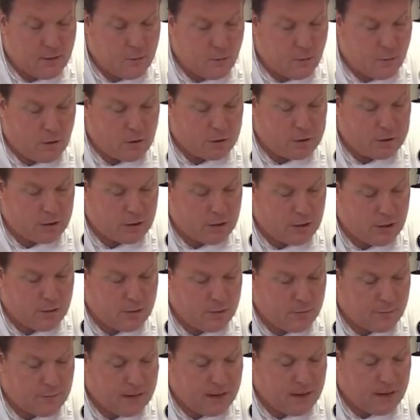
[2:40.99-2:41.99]
washer on
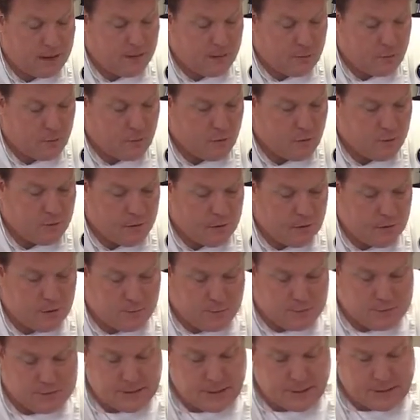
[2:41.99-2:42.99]
the back of the worm gear to
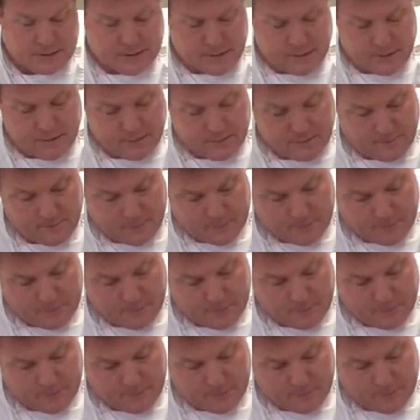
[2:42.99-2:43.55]
protect it.